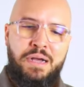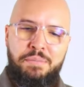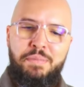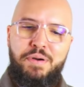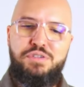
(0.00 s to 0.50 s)
I'm
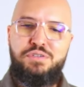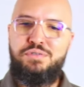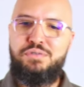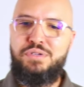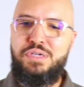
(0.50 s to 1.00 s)
about
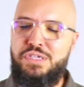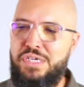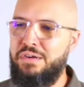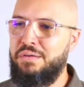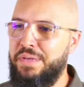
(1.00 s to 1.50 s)
to
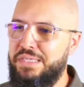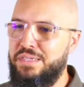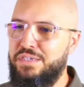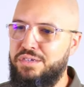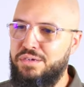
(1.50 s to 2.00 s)
share a
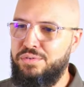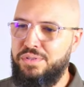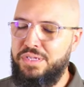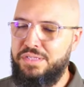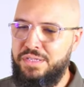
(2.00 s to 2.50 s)
message on this.